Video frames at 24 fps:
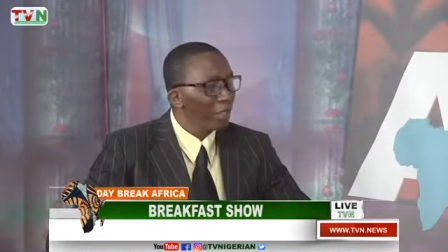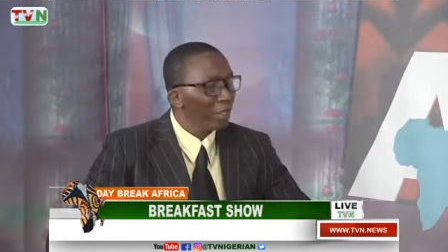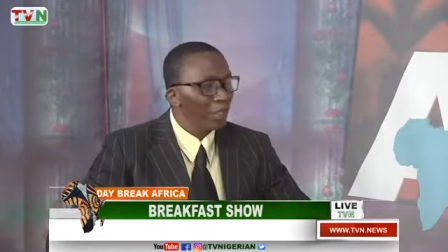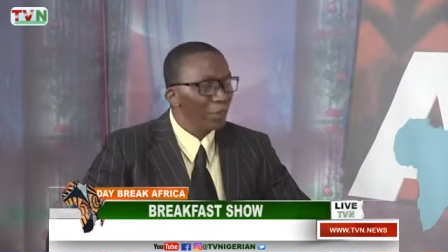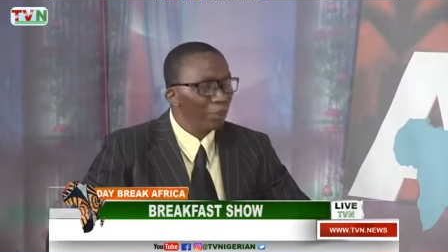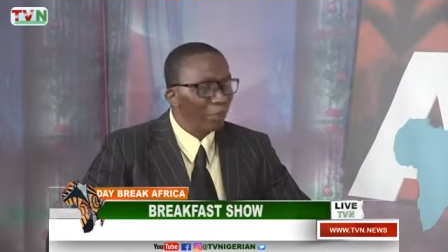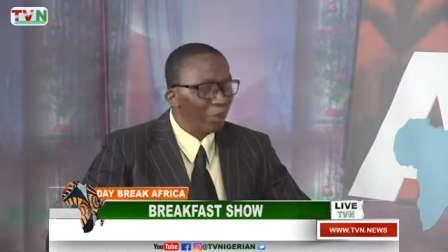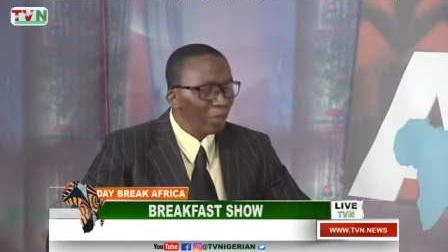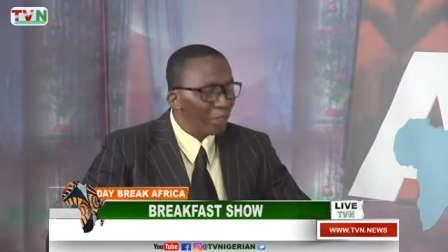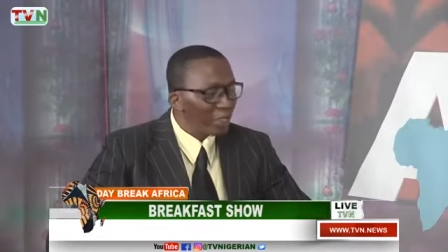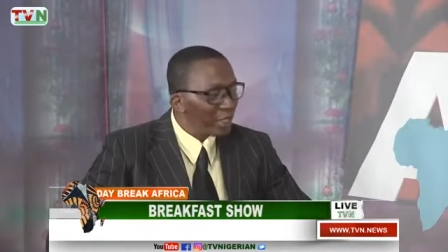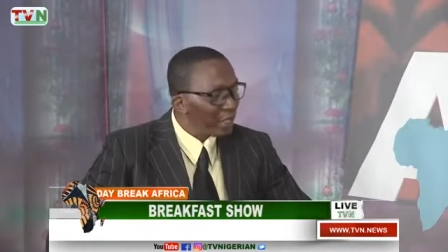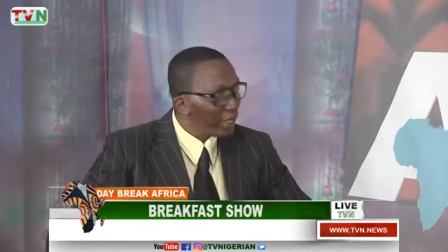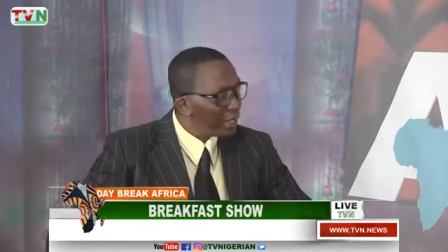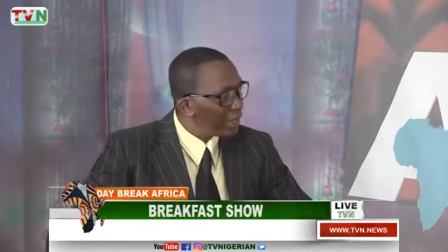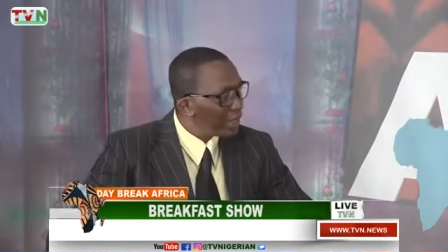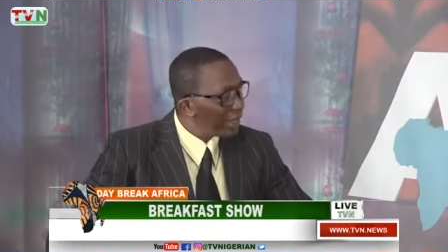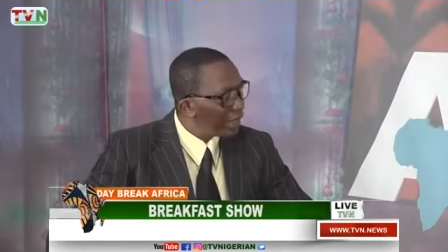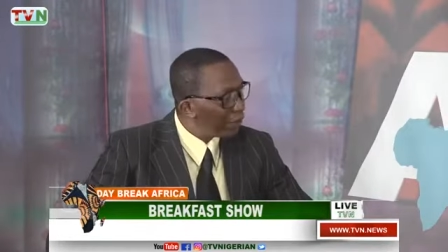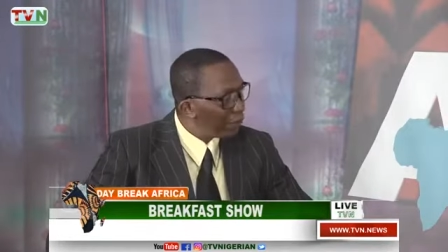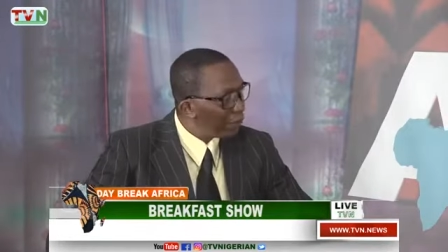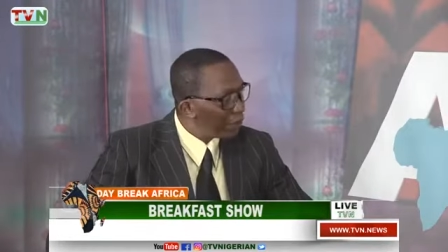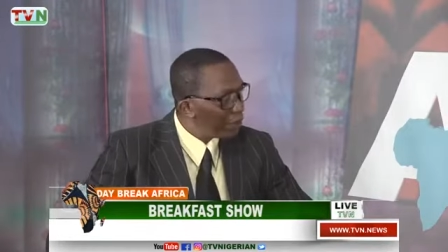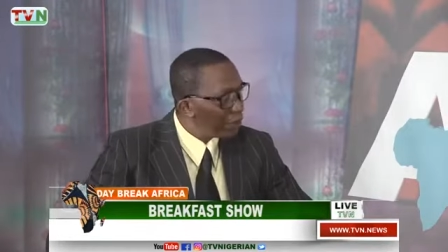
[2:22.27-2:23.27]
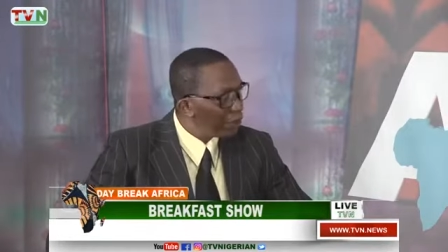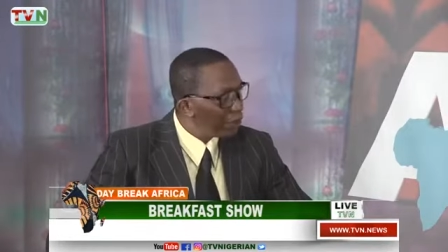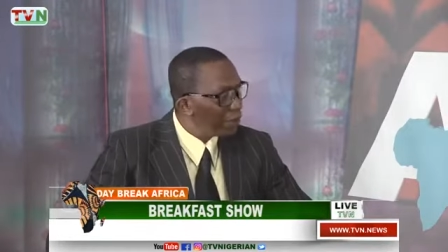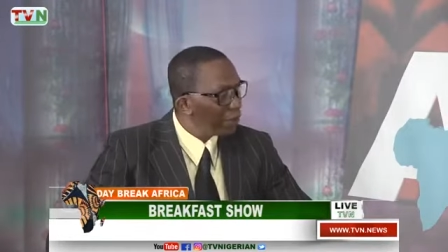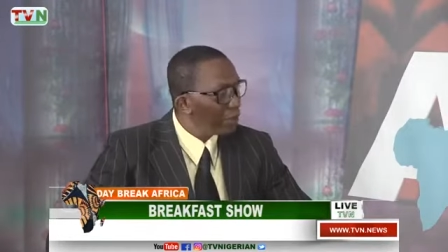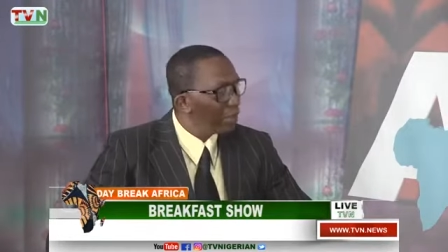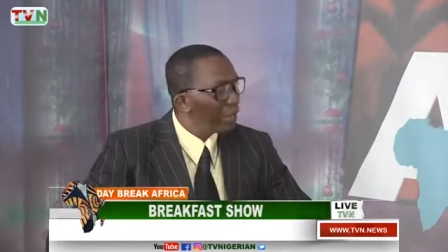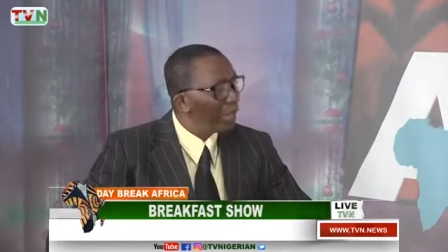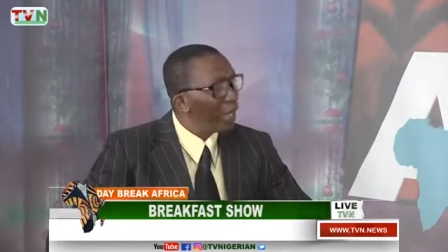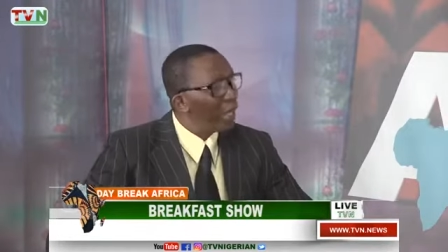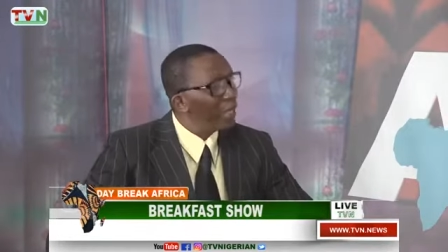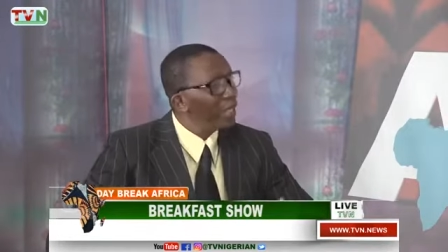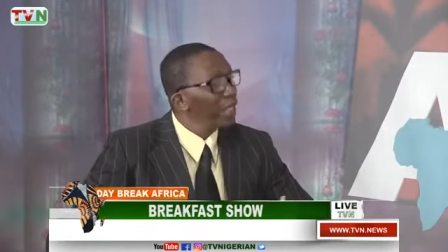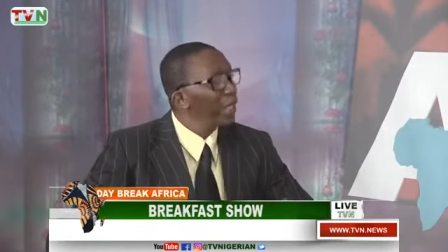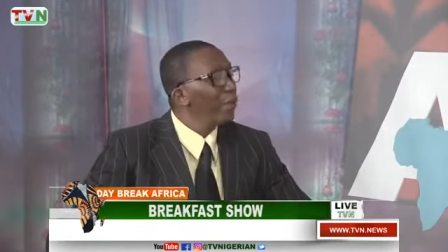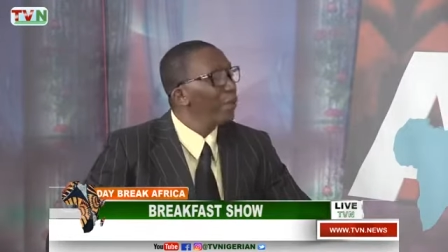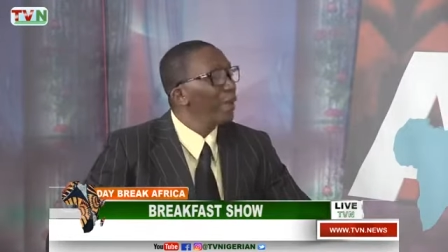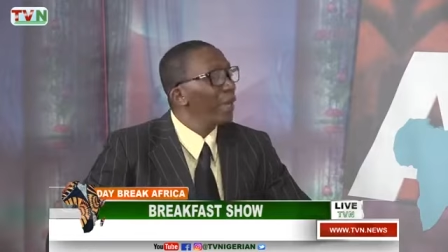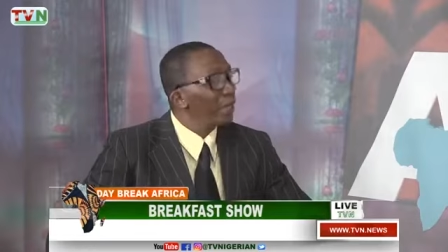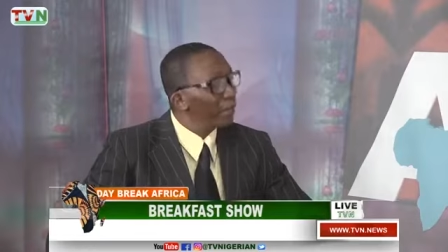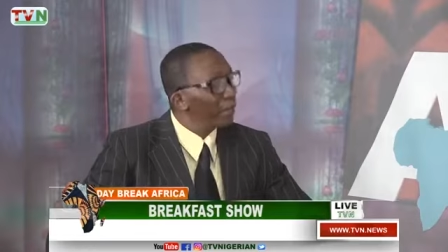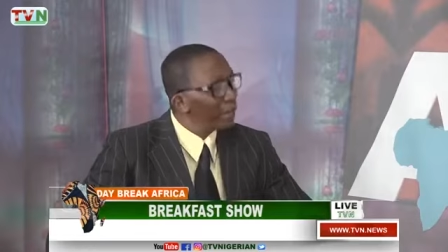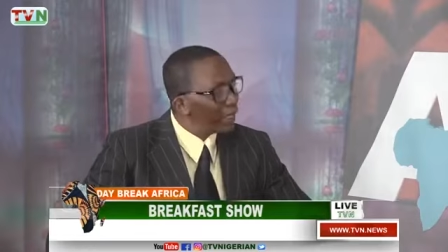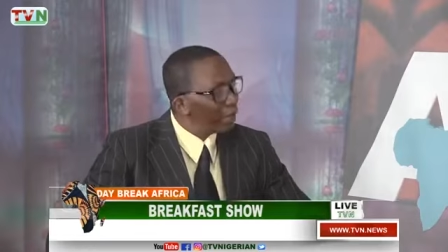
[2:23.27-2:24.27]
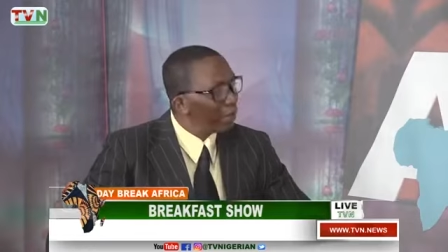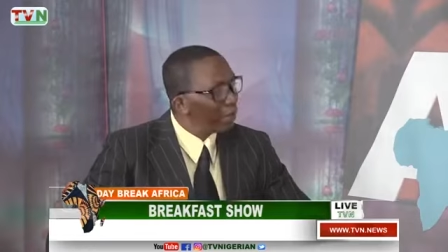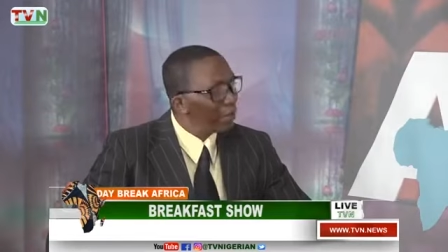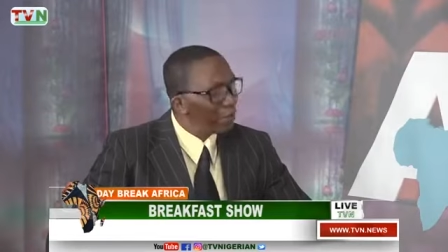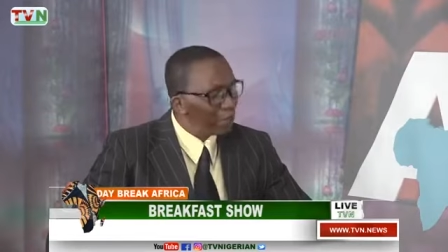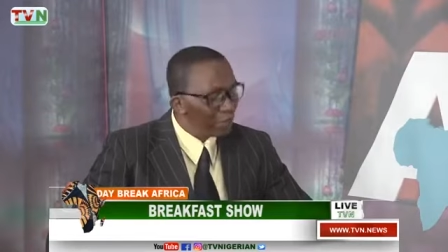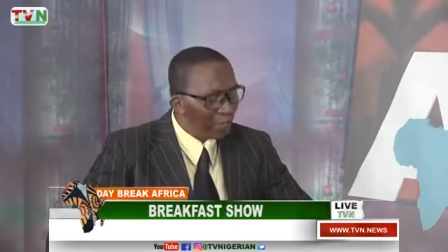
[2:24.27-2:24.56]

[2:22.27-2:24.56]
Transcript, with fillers: sport interviews, and they were that